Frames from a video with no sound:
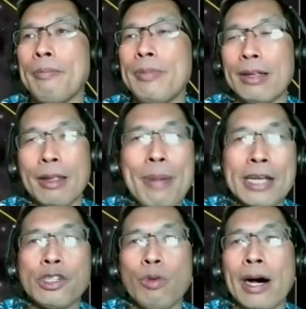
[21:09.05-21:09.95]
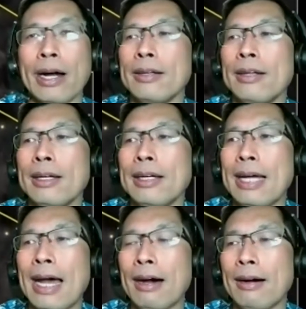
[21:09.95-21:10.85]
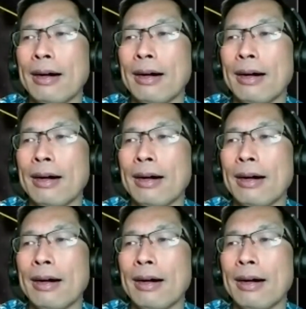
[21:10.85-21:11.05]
you know, the best one uh,